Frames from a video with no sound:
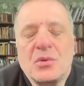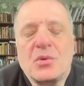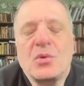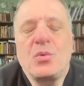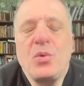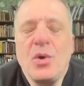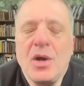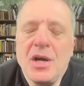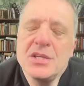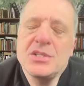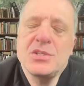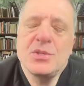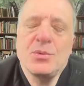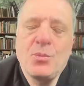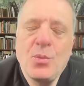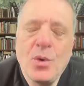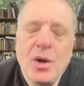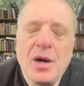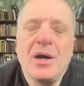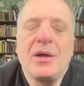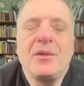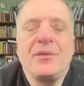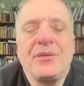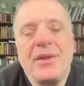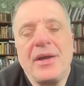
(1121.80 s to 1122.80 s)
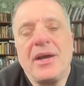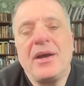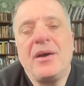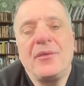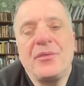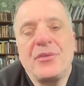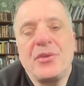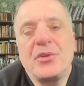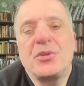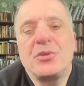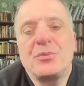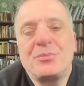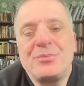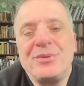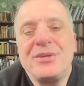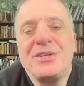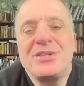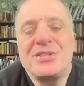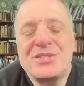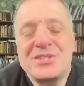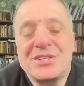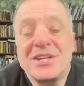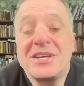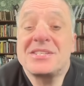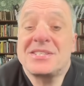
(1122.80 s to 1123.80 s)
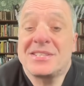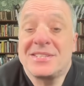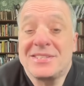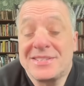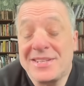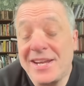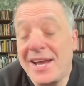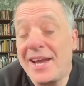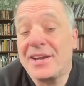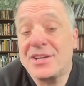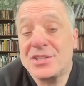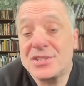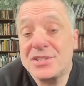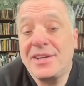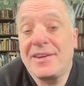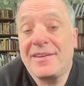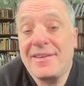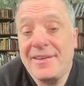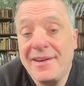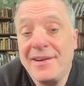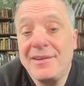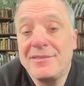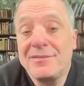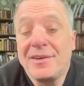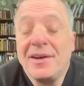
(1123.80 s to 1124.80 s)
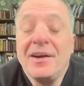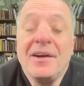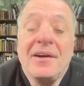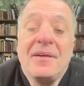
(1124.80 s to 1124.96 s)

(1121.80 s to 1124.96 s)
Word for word: quite a while now that the bridge doesn't actually have